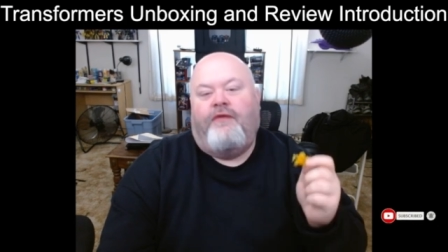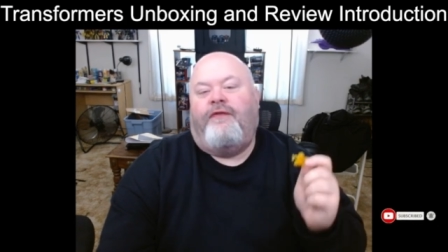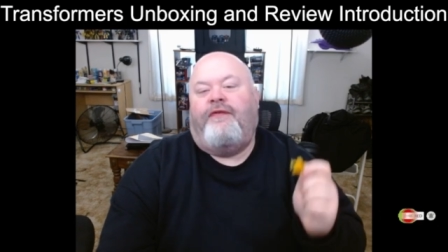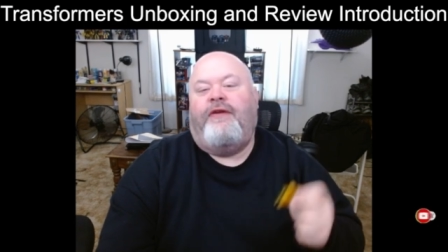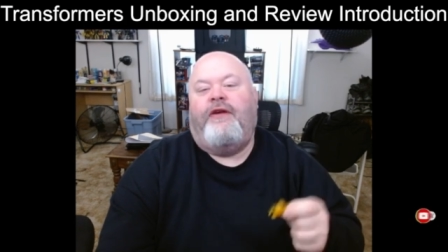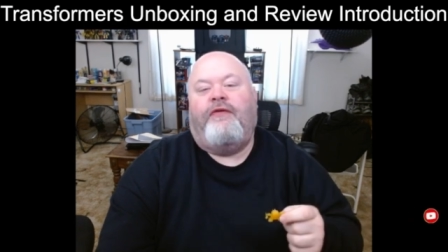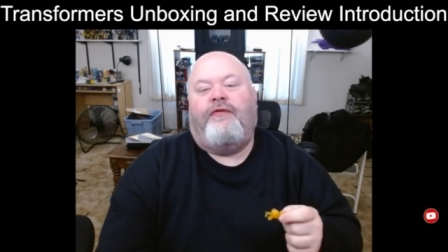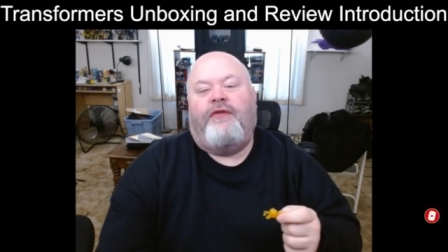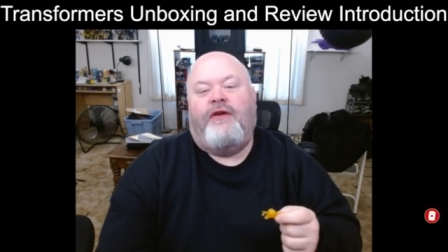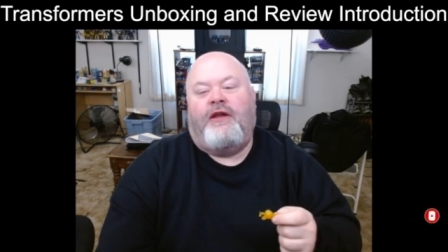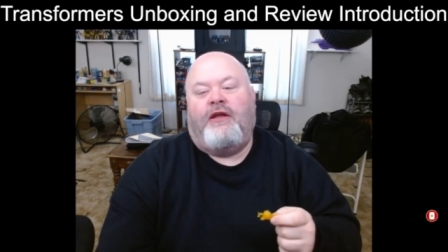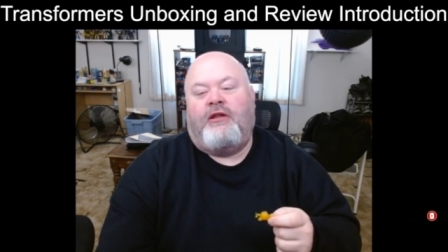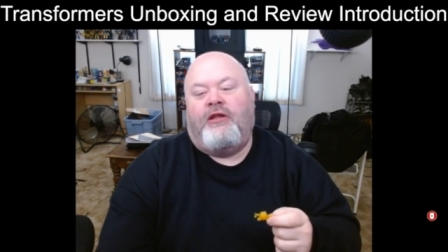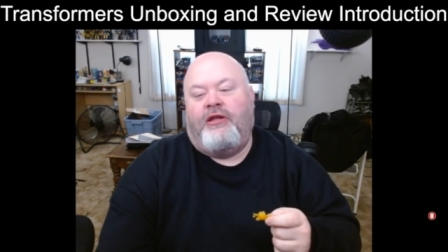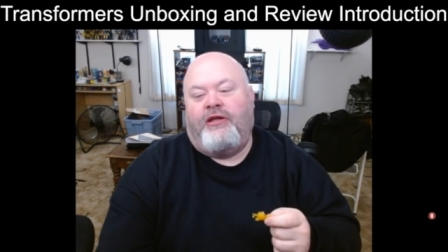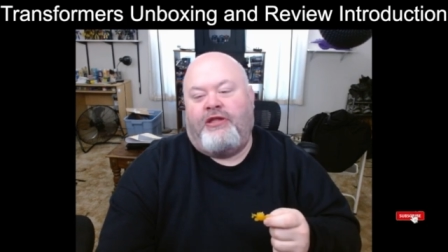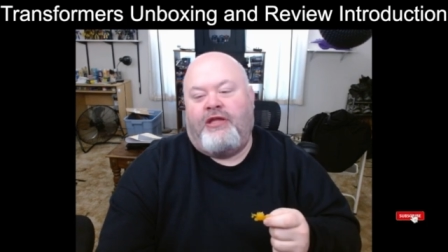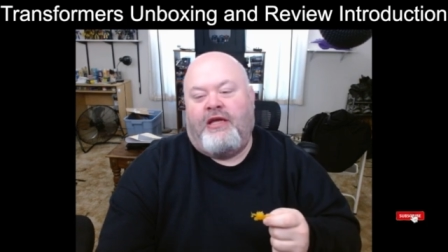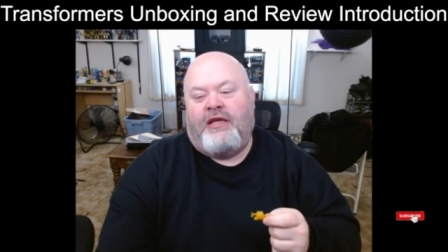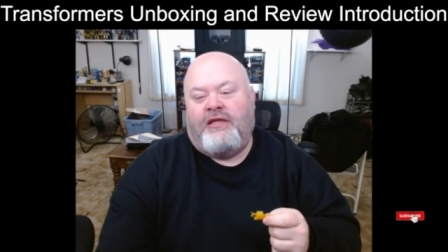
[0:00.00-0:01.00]
feel free to
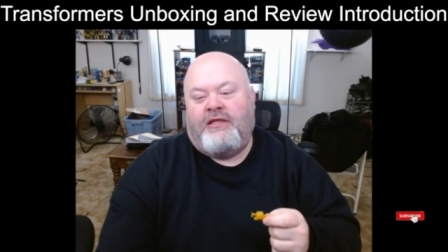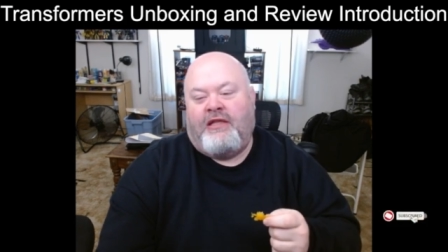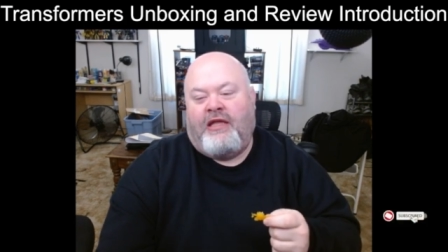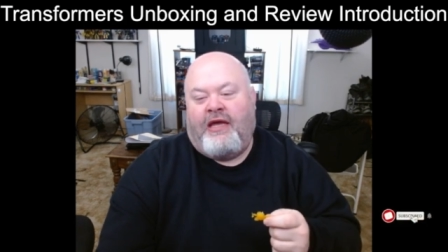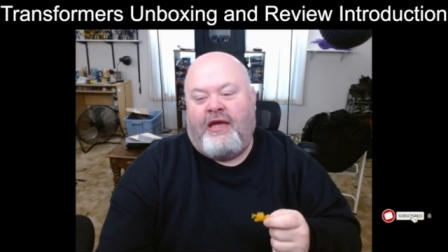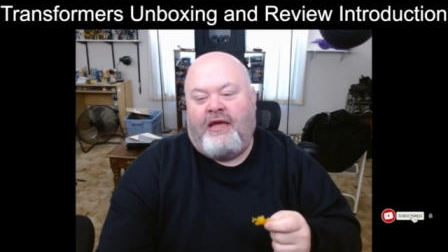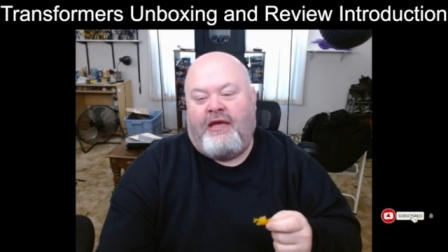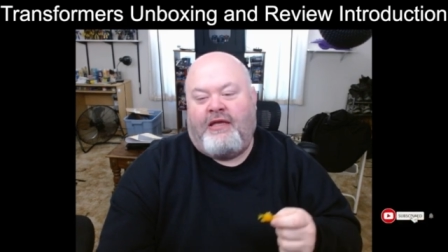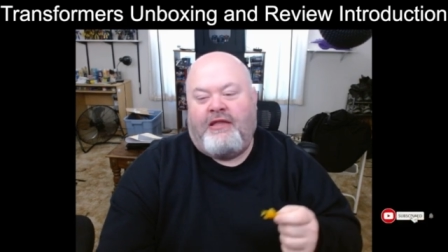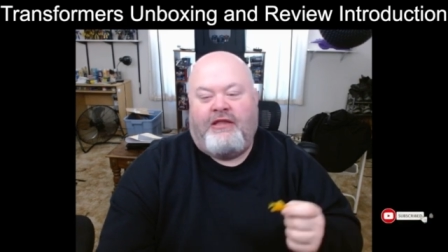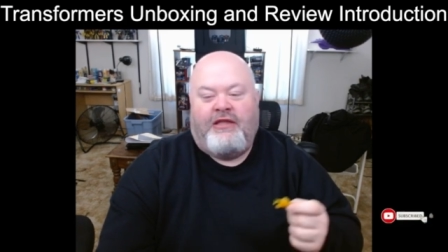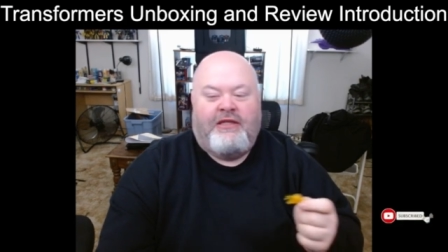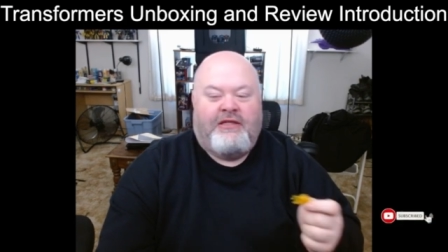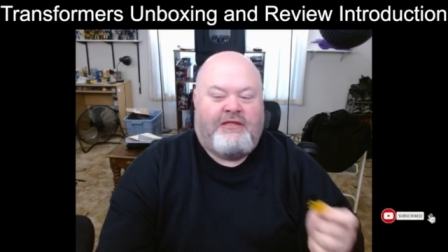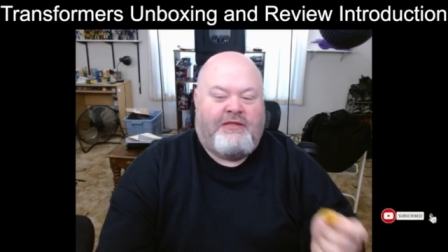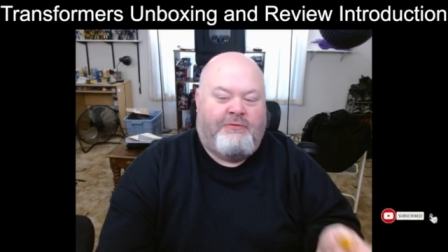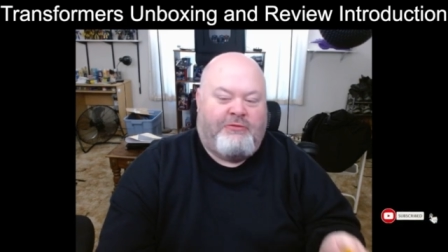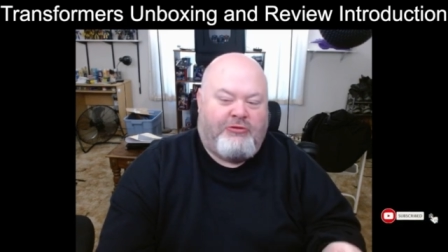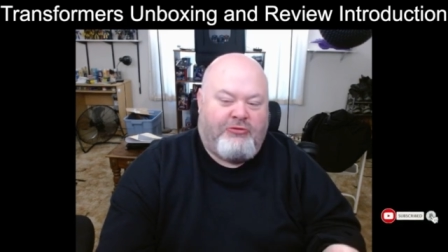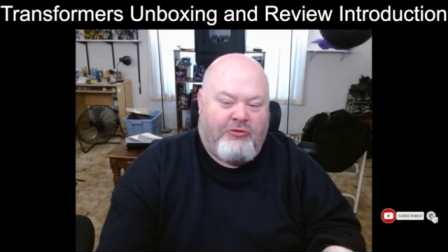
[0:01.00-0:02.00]
click that like the
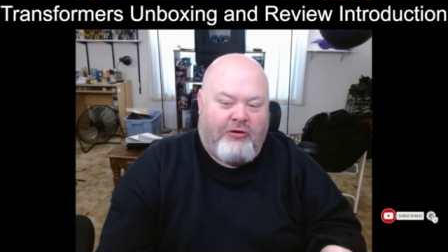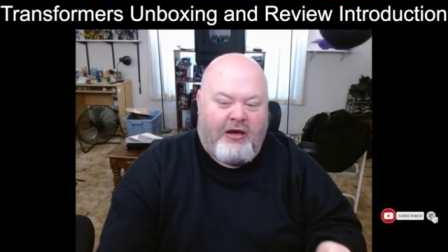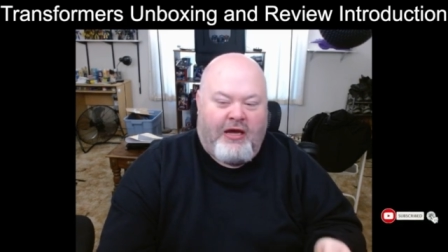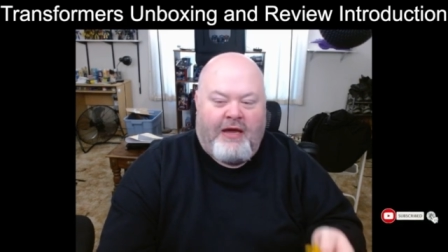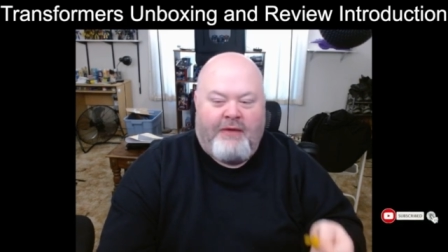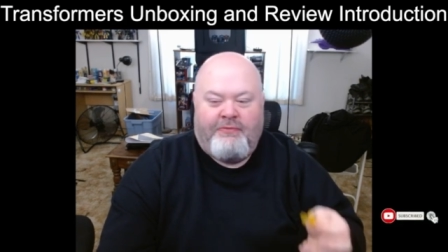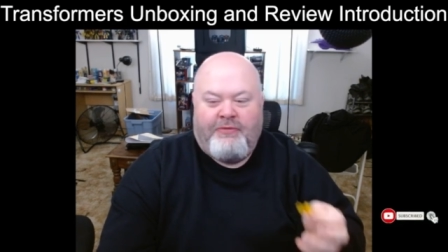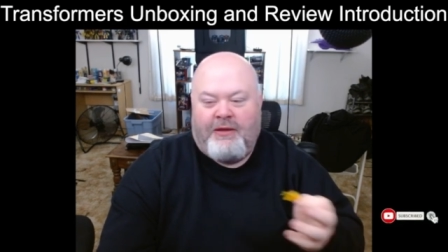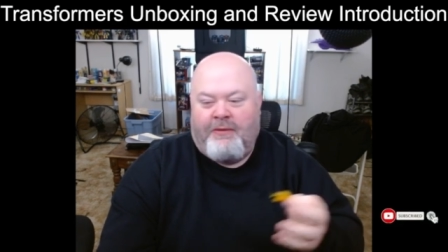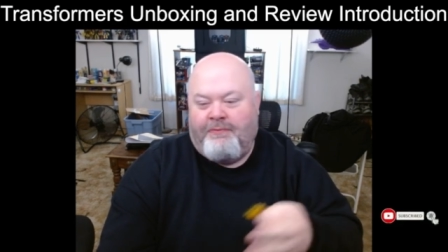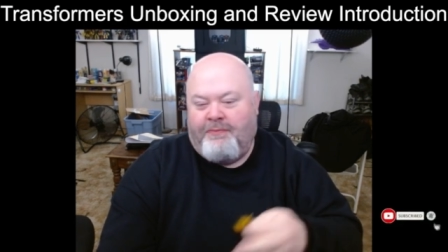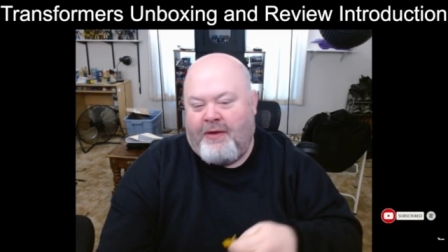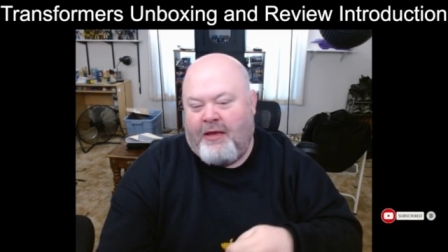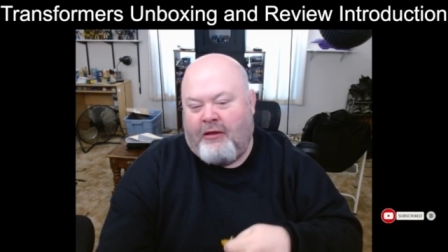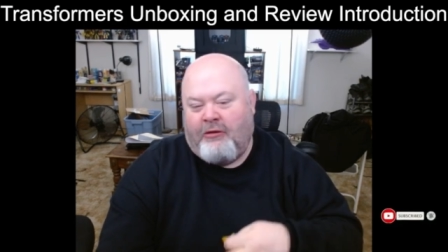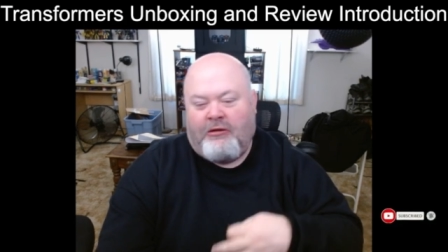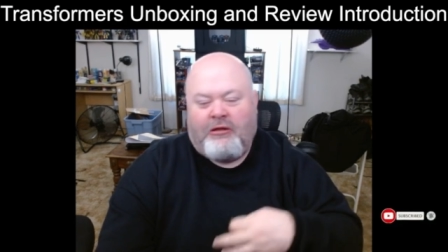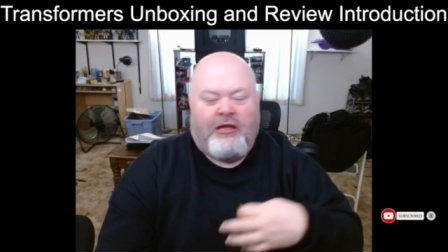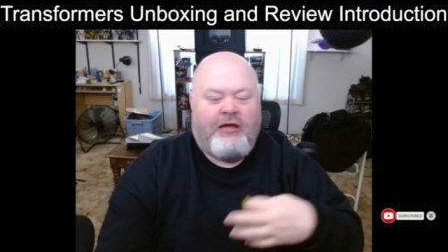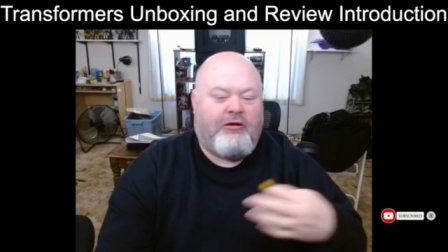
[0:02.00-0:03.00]
subscribe the
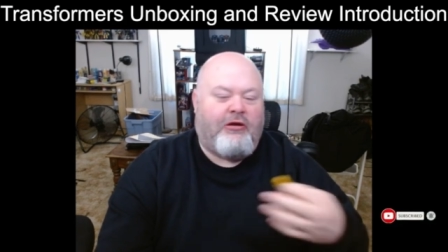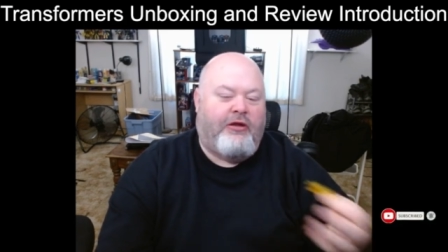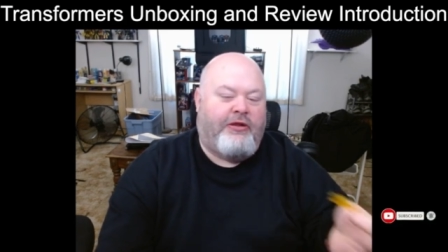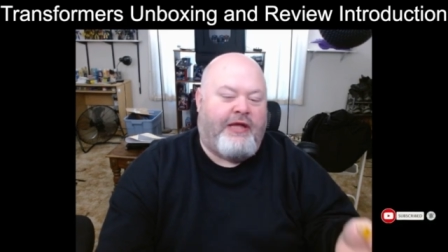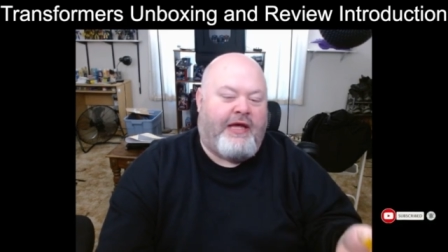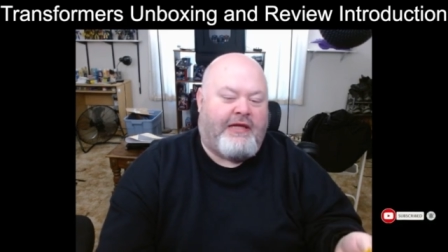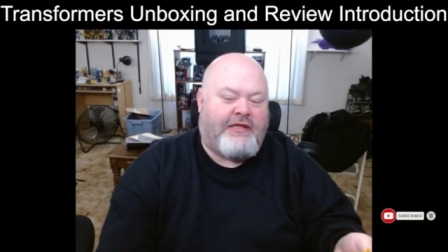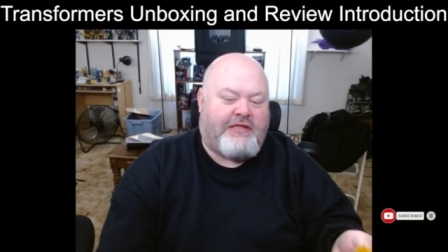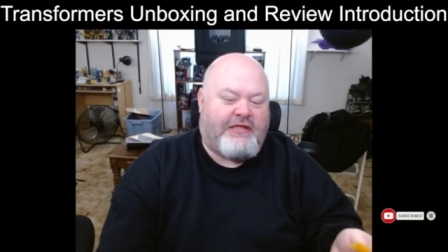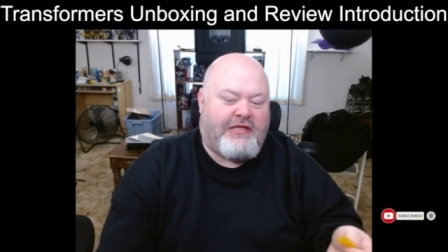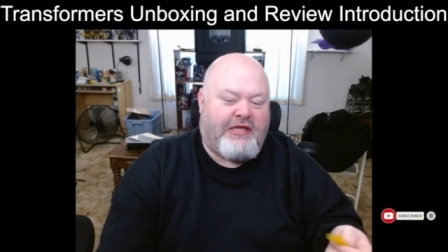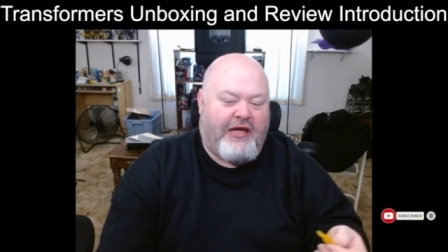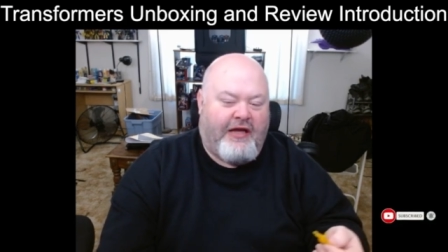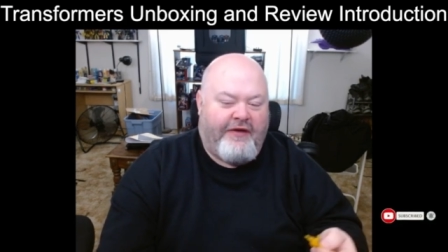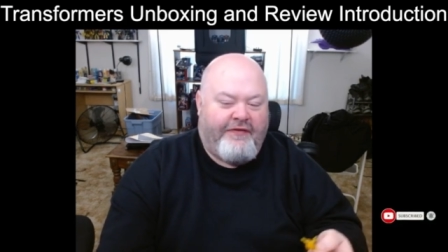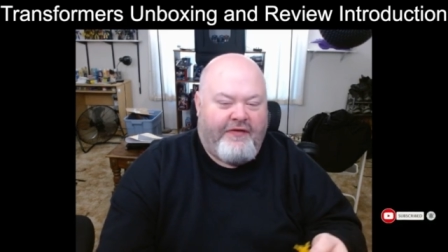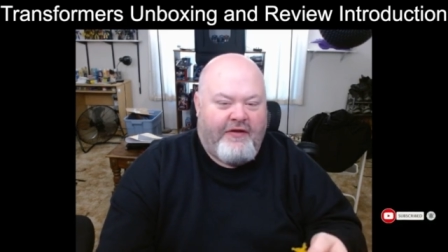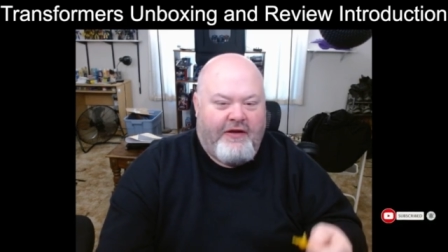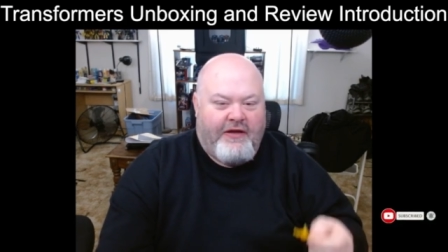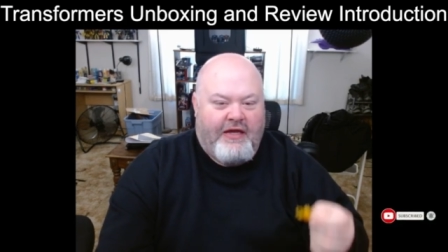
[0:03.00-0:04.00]
bell click all that
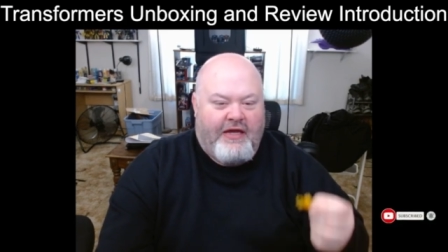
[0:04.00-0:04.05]
stuff